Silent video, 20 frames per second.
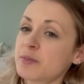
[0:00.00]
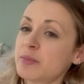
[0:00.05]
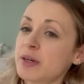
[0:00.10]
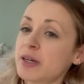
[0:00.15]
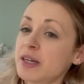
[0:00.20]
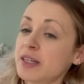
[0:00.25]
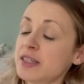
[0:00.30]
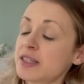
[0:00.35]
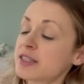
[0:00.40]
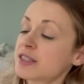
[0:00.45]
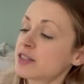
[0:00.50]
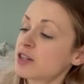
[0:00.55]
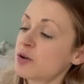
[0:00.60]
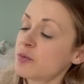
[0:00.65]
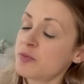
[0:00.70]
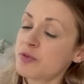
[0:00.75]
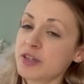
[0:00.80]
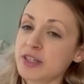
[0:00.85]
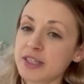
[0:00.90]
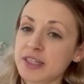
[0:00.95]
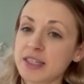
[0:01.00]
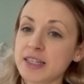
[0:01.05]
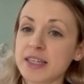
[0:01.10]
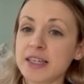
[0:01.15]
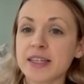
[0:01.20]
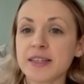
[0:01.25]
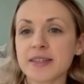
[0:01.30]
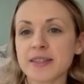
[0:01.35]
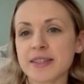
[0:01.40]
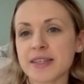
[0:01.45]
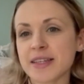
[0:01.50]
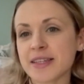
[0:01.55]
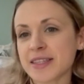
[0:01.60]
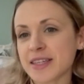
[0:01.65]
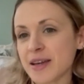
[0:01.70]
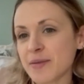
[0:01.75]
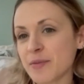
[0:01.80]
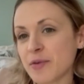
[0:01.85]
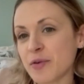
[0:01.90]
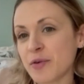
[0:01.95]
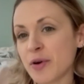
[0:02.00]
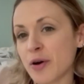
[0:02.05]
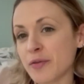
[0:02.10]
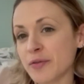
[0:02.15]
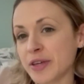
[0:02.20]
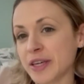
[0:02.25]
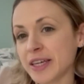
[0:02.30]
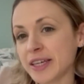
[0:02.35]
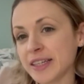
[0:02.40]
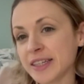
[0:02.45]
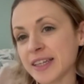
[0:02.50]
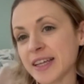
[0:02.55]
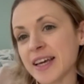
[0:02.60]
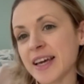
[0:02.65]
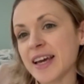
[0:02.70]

But obviously, since I'm a raw vegan,